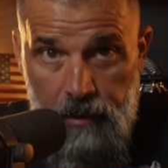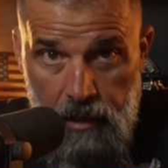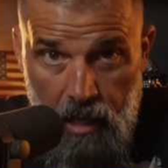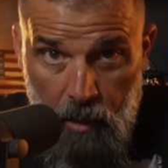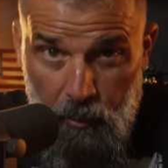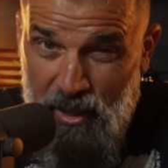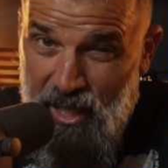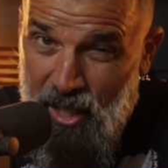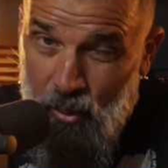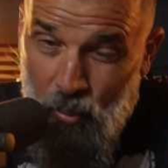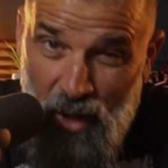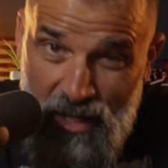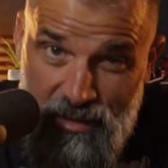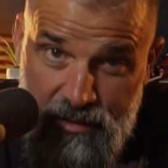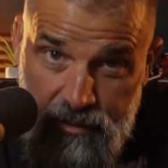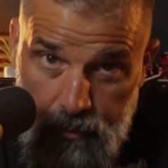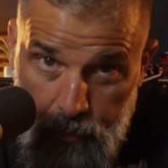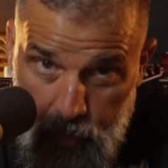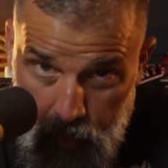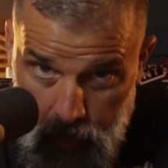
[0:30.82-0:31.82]
I'm going to get right
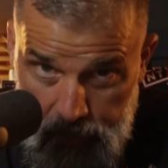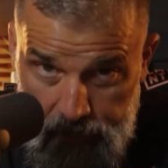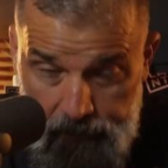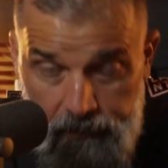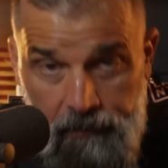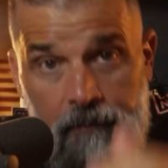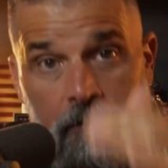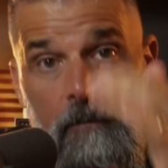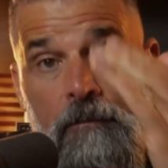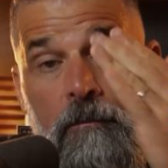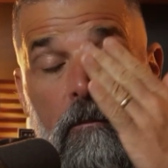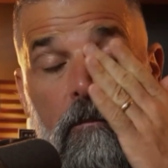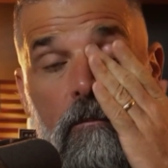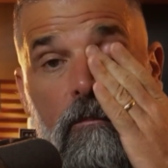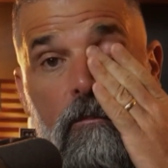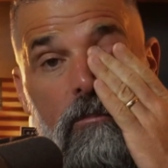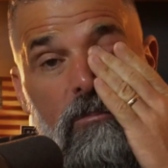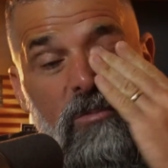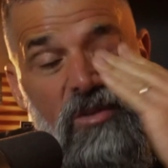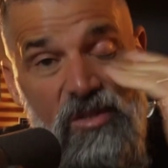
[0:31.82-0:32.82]
to the point.
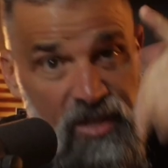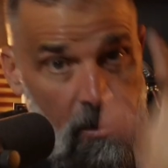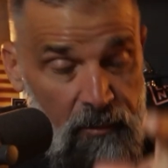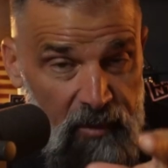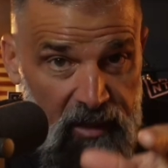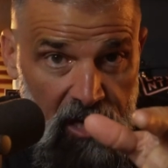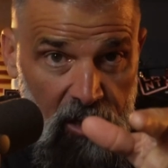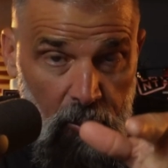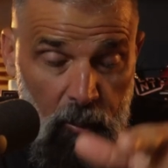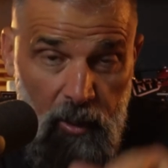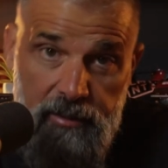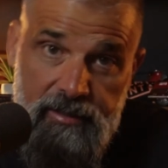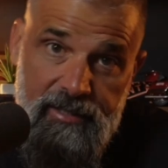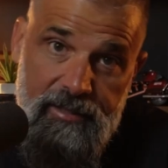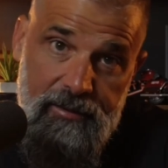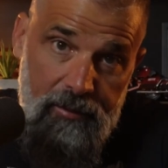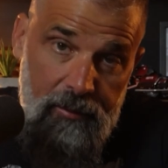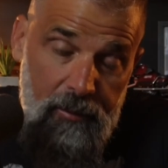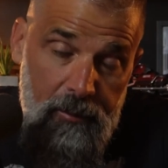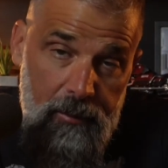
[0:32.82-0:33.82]
Something I rarely
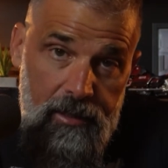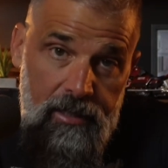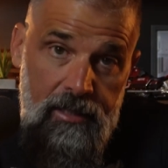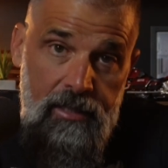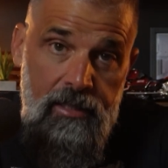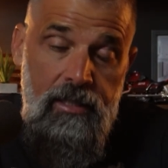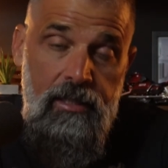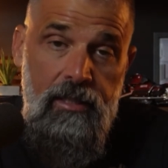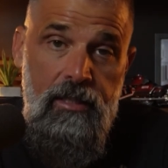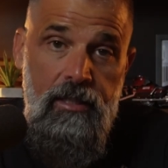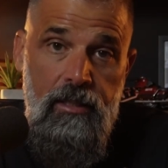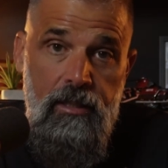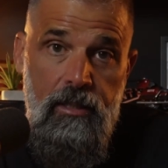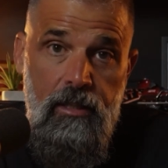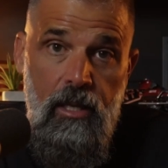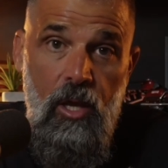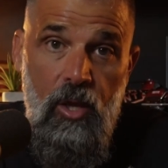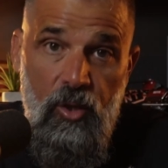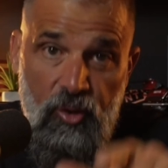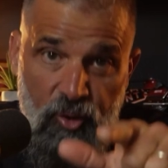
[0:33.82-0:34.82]
do.
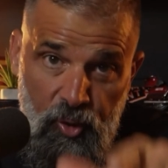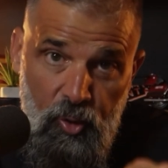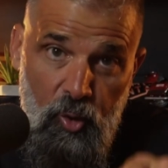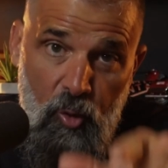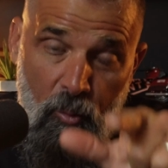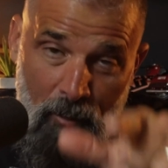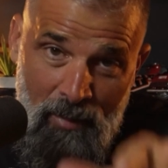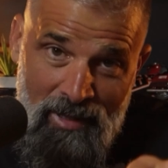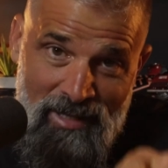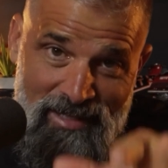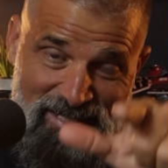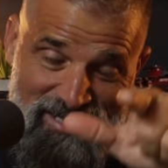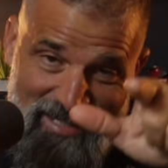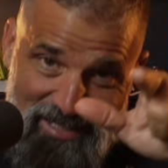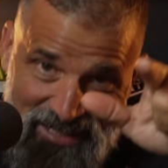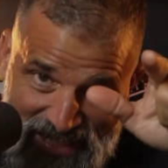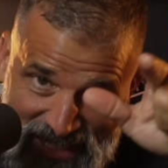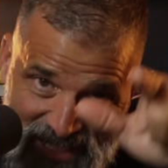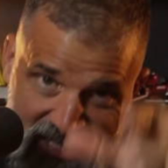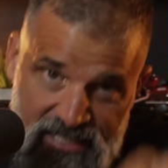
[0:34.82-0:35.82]
You
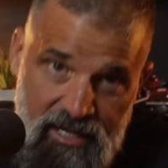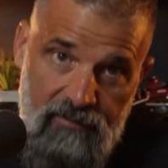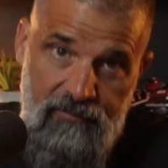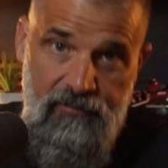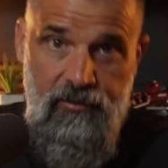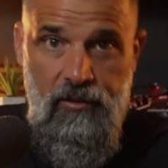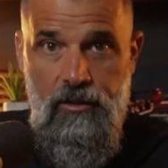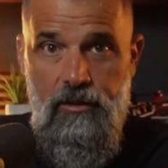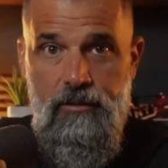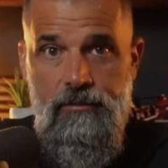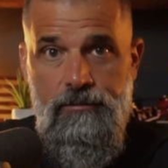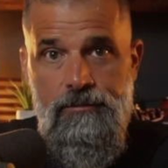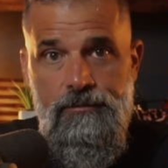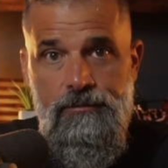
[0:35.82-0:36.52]
must suffer.